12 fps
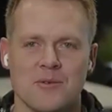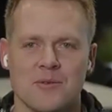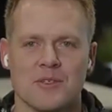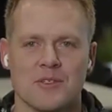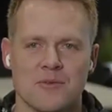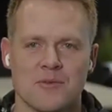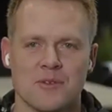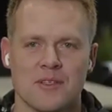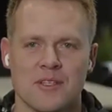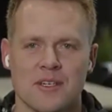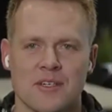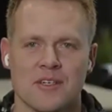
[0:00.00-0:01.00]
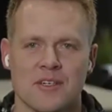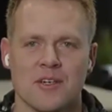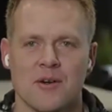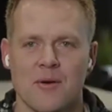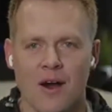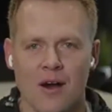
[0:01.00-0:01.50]
was one of the
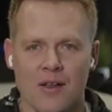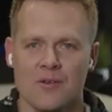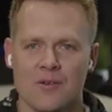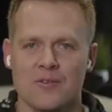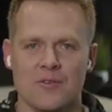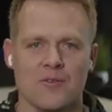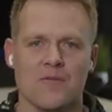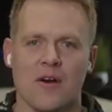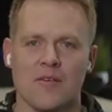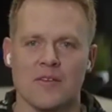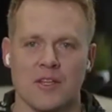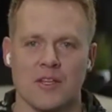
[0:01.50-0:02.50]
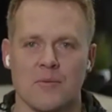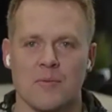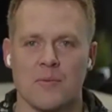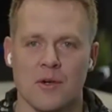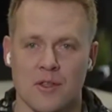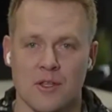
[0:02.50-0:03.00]
co-authors or involved in the
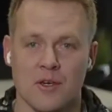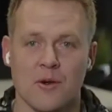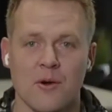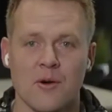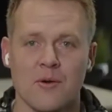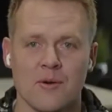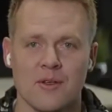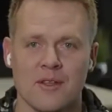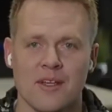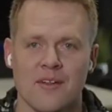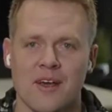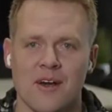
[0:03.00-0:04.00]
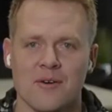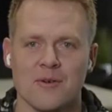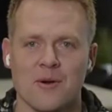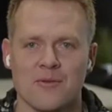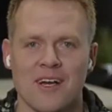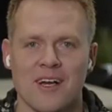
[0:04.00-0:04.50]
book The Goal with Eliyahu
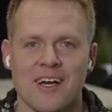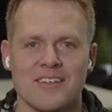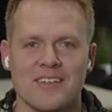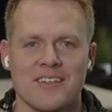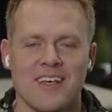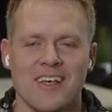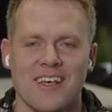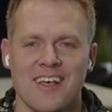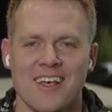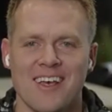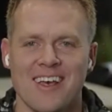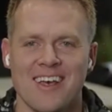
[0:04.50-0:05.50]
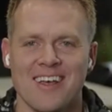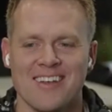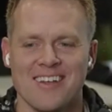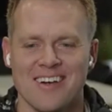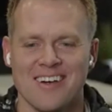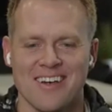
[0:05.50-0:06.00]
Goldratt. And
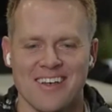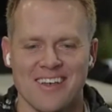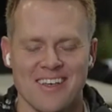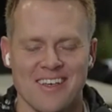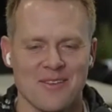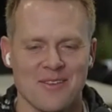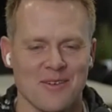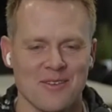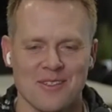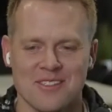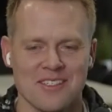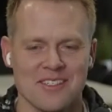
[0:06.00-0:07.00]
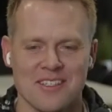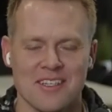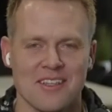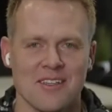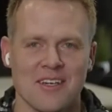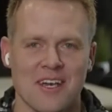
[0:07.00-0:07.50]
he told us, he
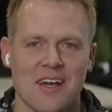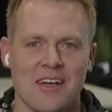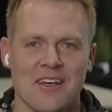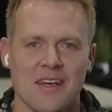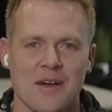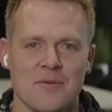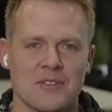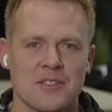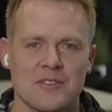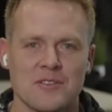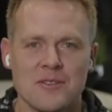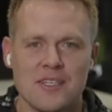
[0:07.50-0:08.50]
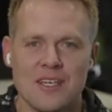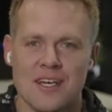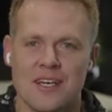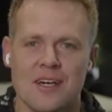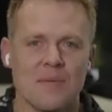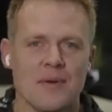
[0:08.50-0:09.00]
said, look, I was consulting a
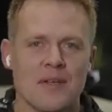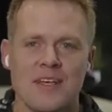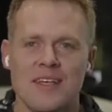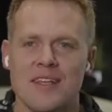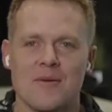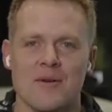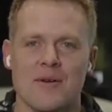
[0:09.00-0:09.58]
company. It